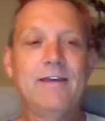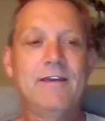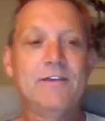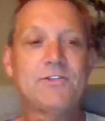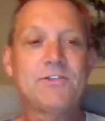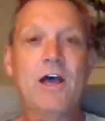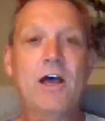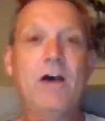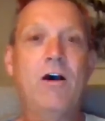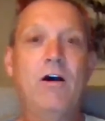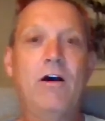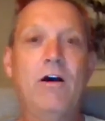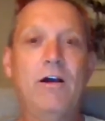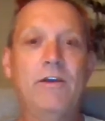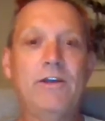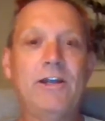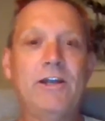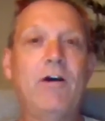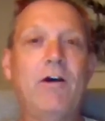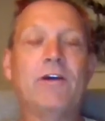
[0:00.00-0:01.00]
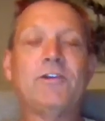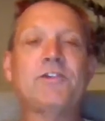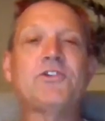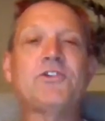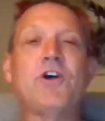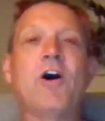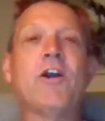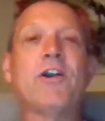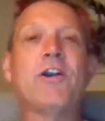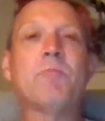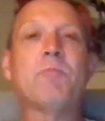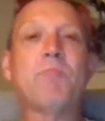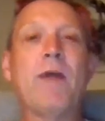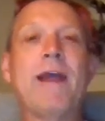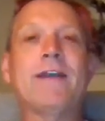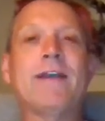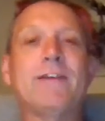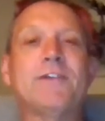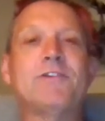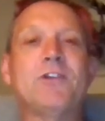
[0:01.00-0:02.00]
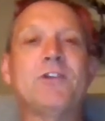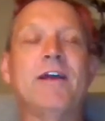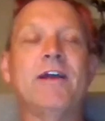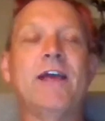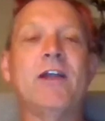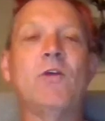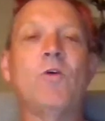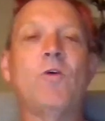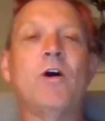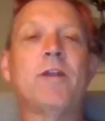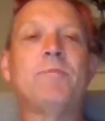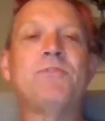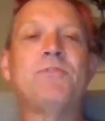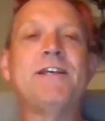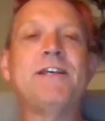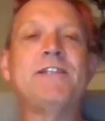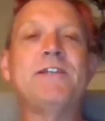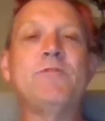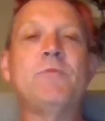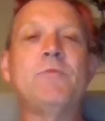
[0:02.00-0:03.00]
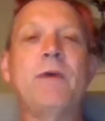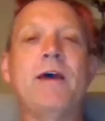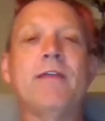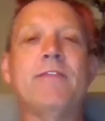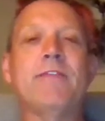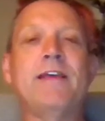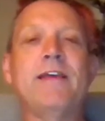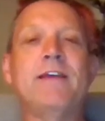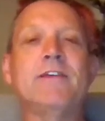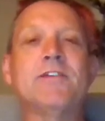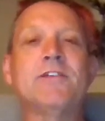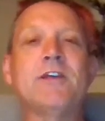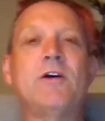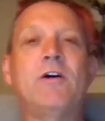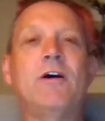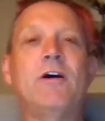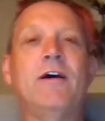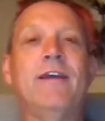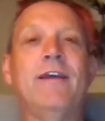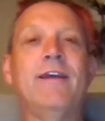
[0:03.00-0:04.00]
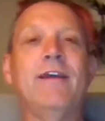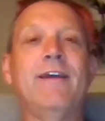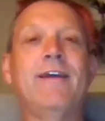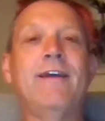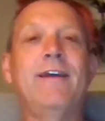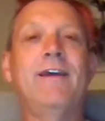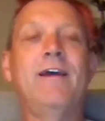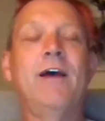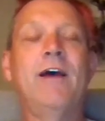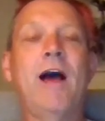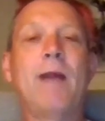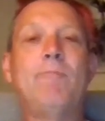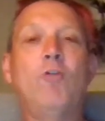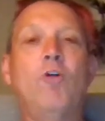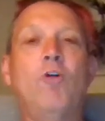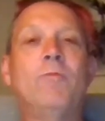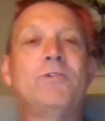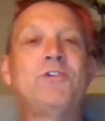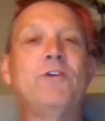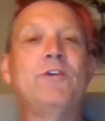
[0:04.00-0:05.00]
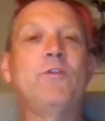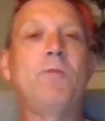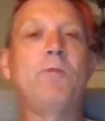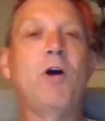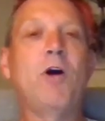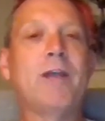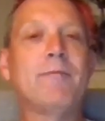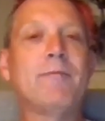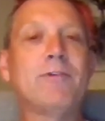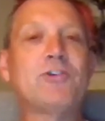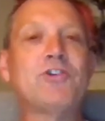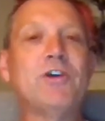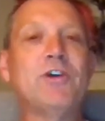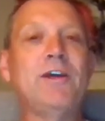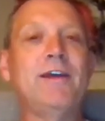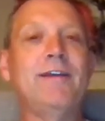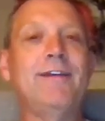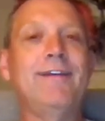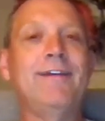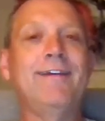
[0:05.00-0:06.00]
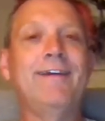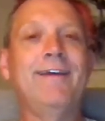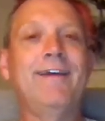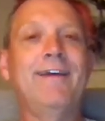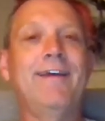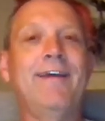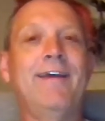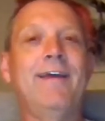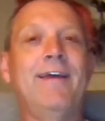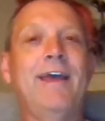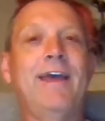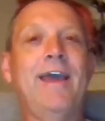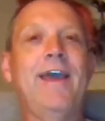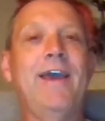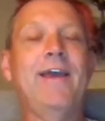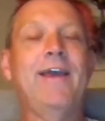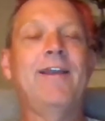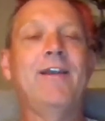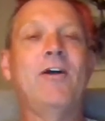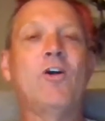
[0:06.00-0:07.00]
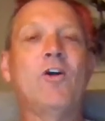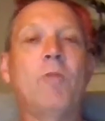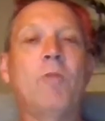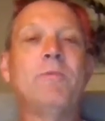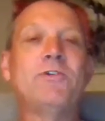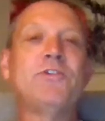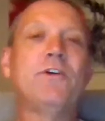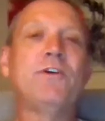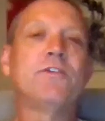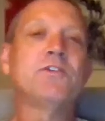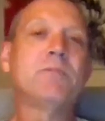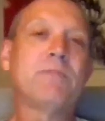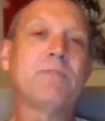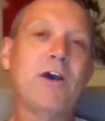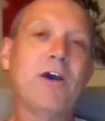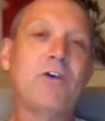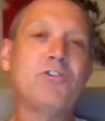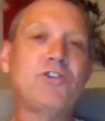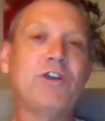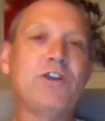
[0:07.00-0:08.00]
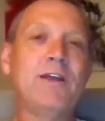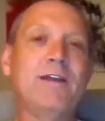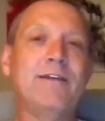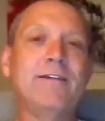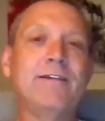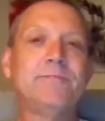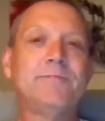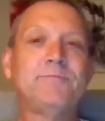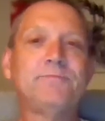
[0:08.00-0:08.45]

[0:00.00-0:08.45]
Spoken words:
So, I decided to practice and I get quite obsessive about things. So I bought myself a bowling machine and I got myself some coaching.